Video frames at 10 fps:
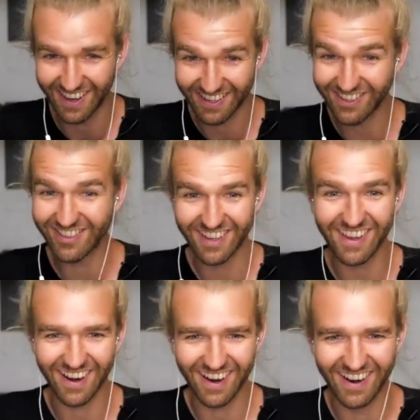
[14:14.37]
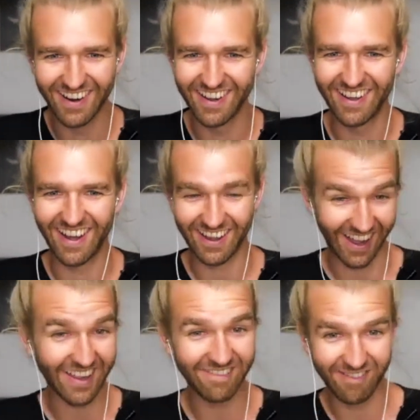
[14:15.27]
and you still are, I,
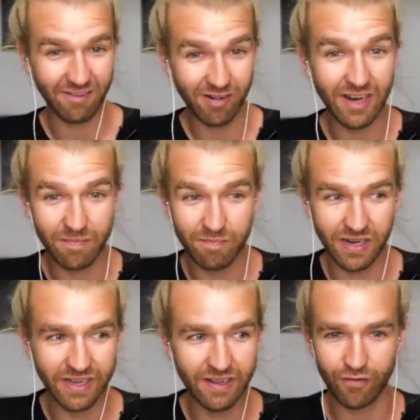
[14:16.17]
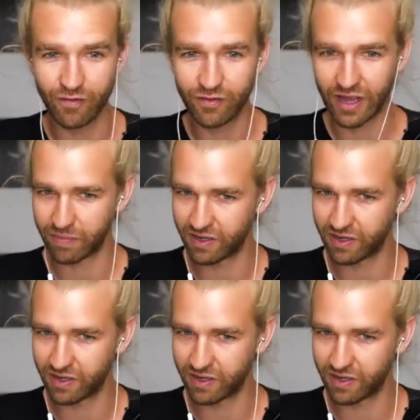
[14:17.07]
I, I really believe that,